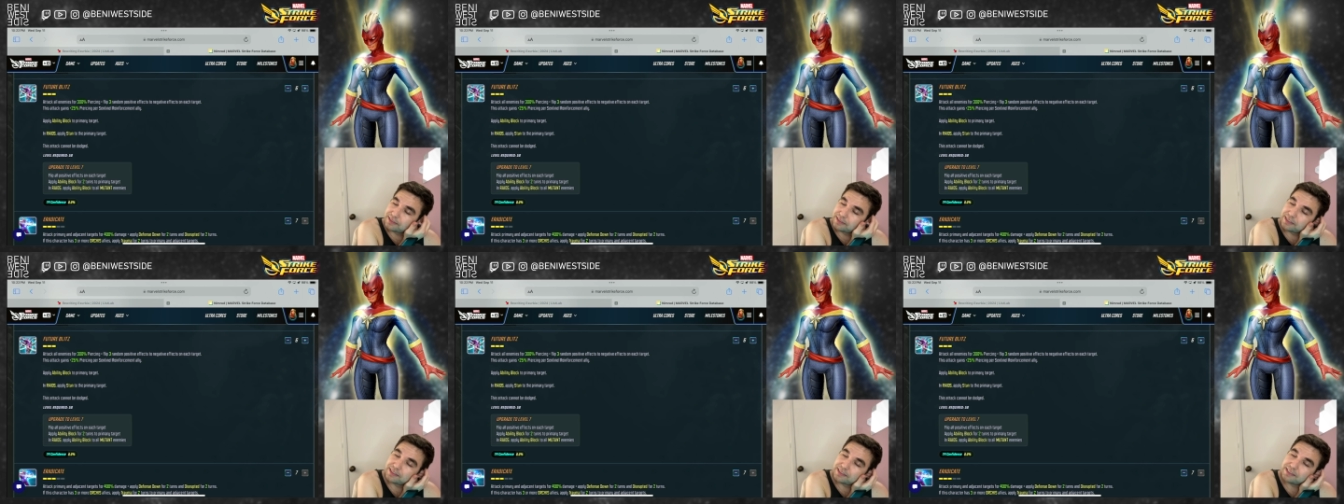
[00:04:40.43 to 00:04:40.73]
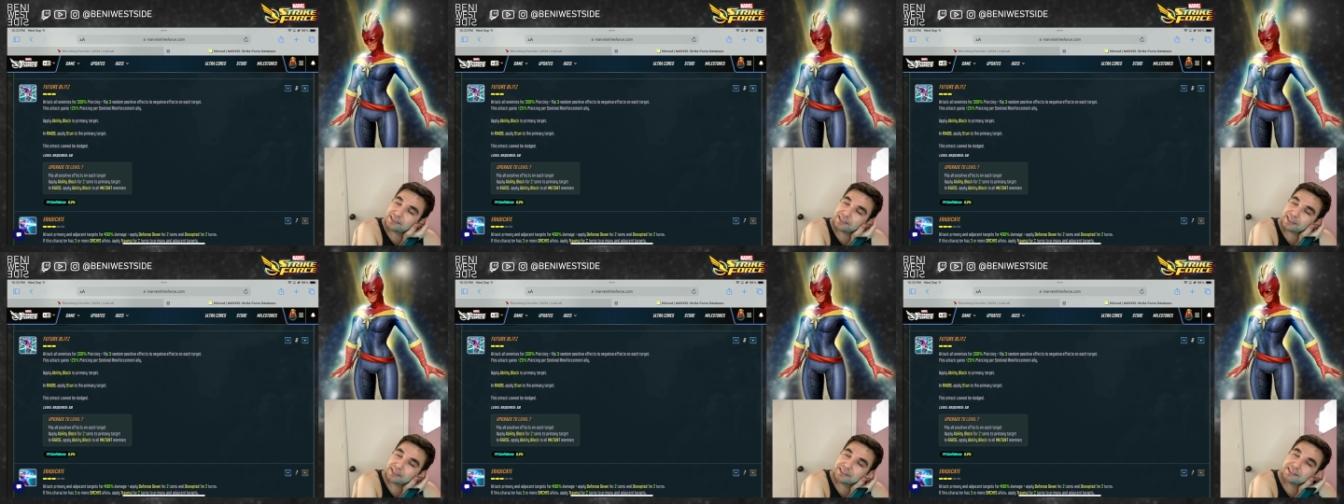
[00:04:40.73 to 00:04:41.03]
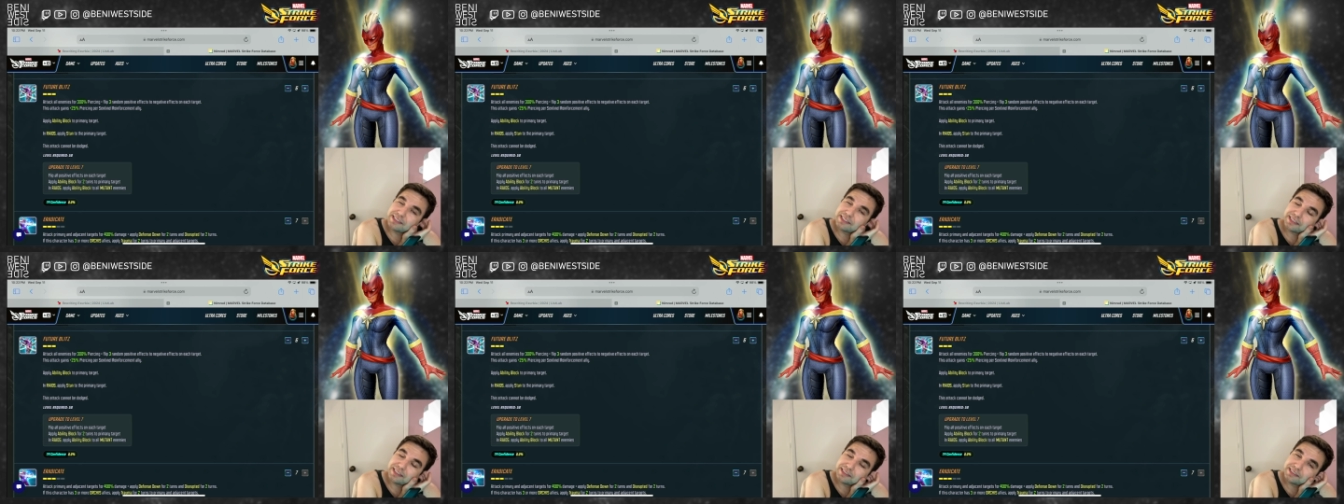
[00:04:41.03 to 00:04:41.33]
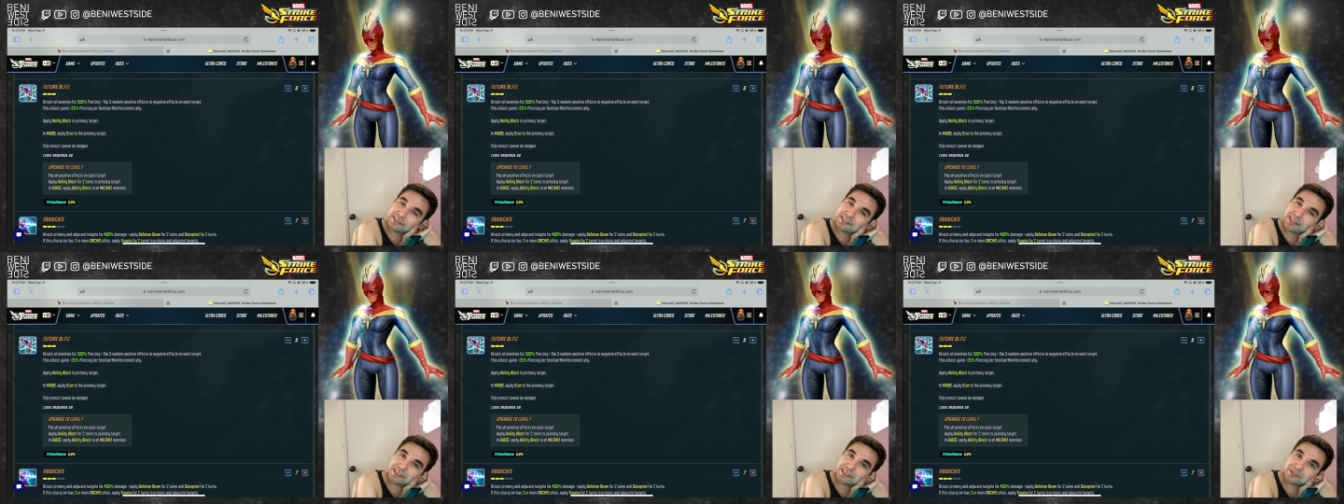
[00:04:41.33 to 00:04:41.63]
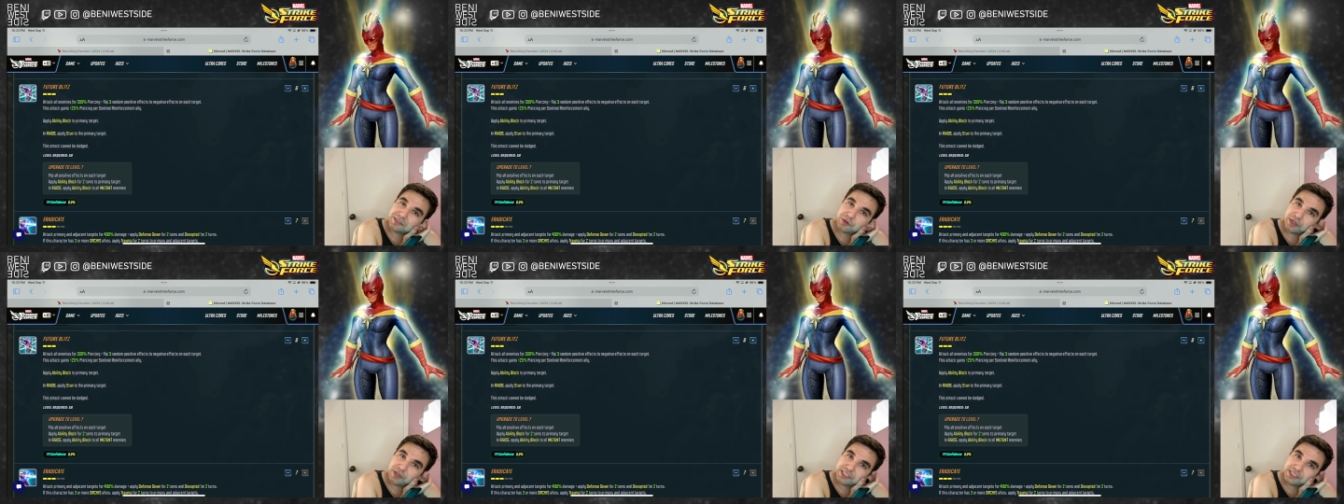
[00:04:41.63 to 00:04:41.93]
there's like
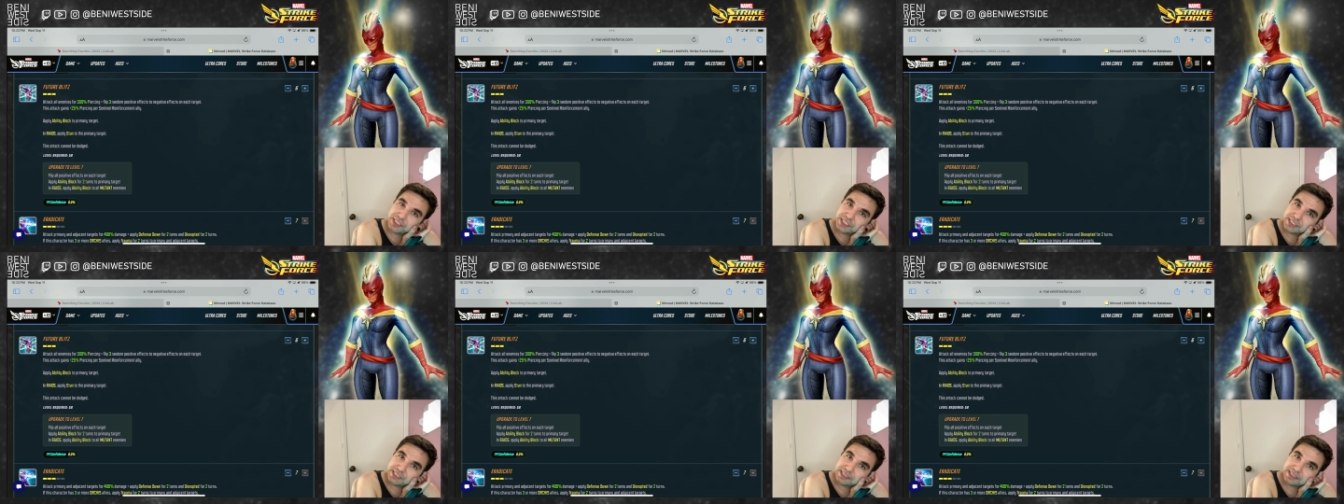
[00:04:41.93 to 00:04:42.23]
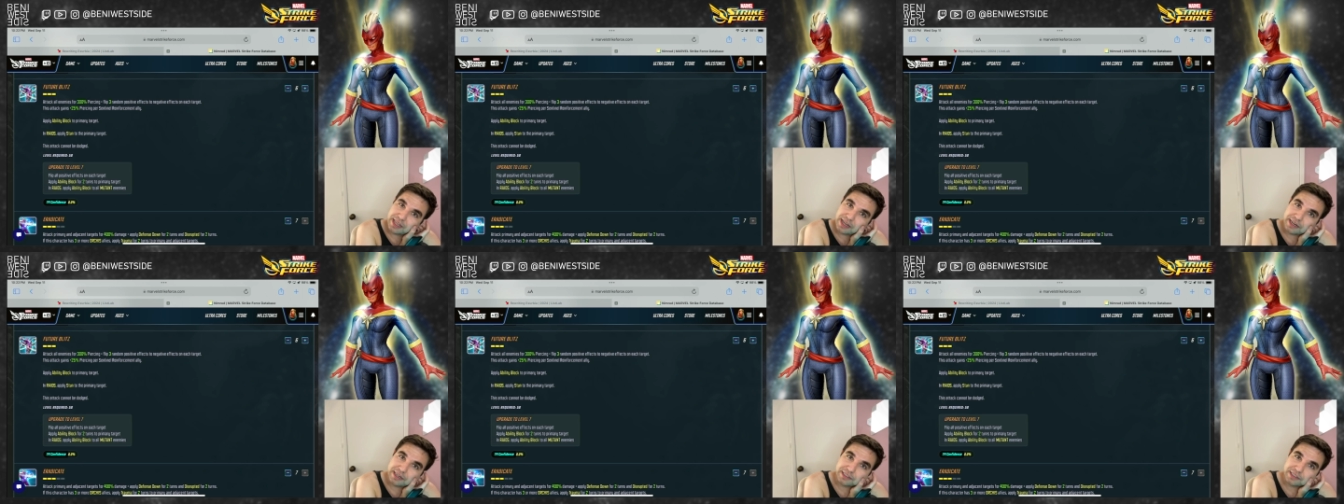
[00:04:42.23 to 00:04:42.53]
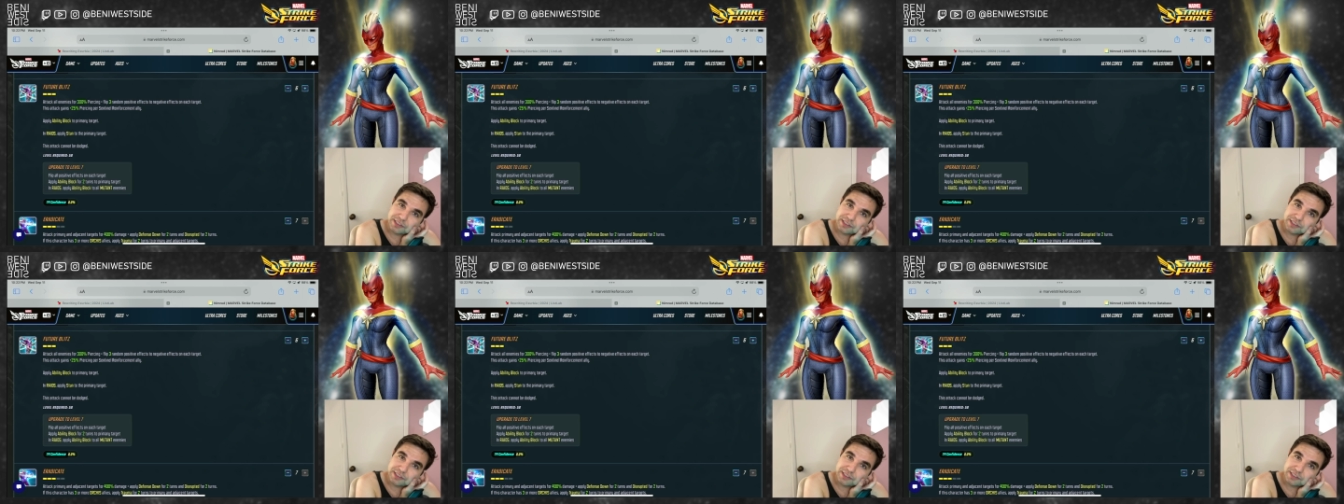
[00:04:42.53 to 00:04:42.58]
Sasquatches that are